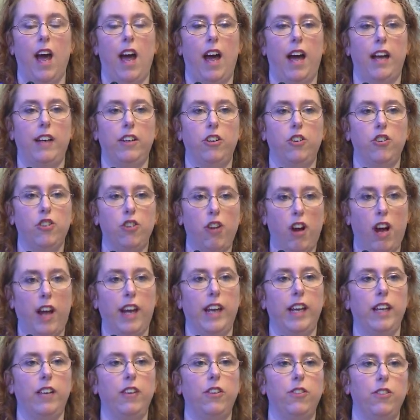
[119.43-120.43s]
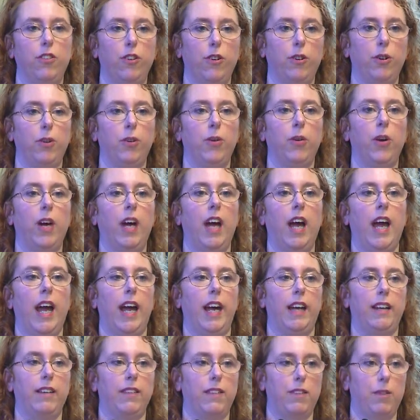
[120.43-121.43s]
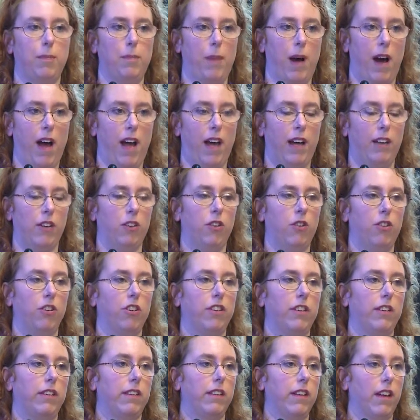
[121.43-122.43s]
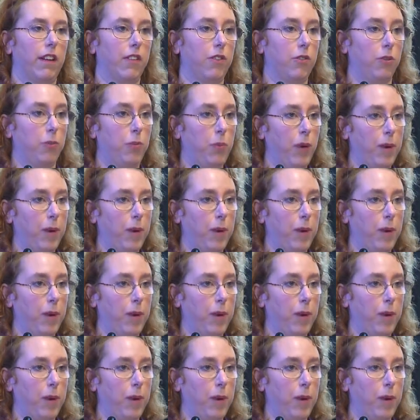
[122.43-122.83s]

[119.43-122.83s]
and trying to inspire not just other